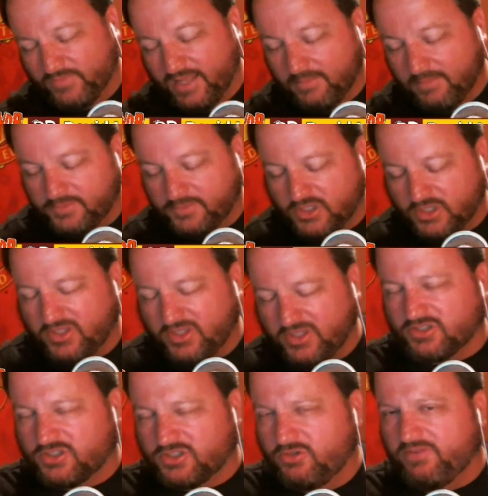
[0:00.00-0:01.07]
So there's
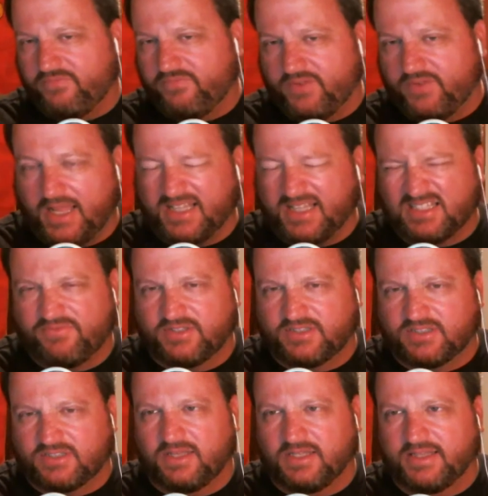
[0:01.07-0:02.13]
two different philosophies
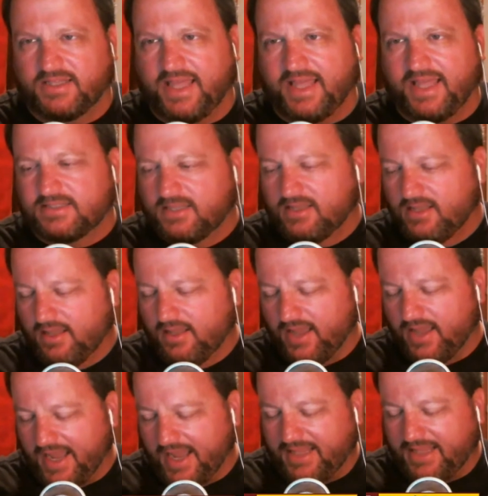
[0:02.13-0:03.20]
to me.
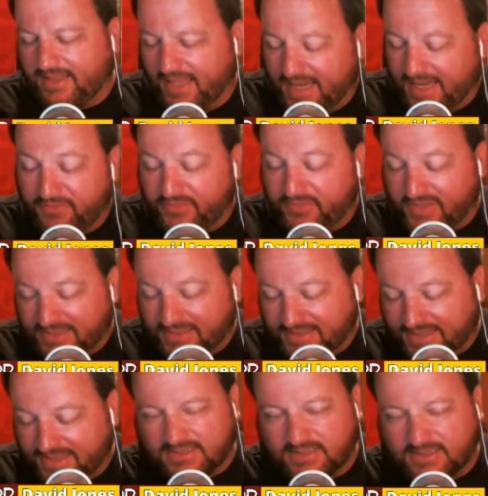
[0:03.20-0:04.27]
I think
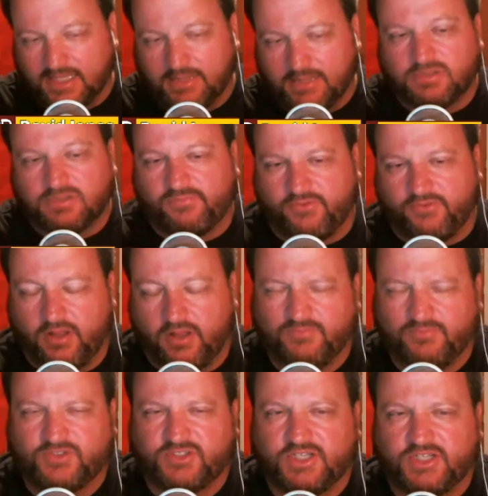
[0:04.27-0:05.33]
that stems from
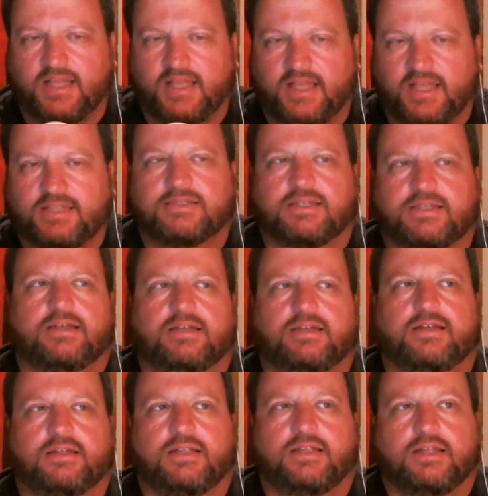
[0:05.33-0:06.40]
John's
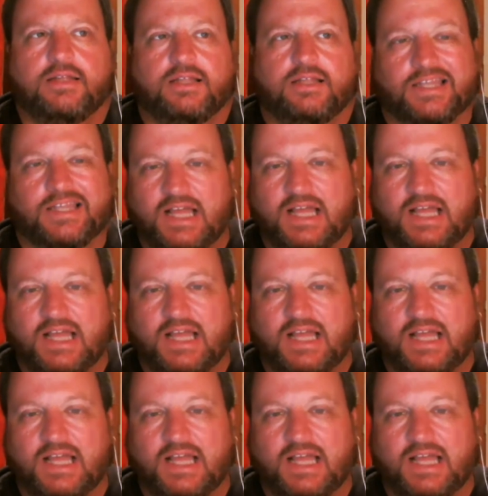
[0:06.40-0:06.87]
logic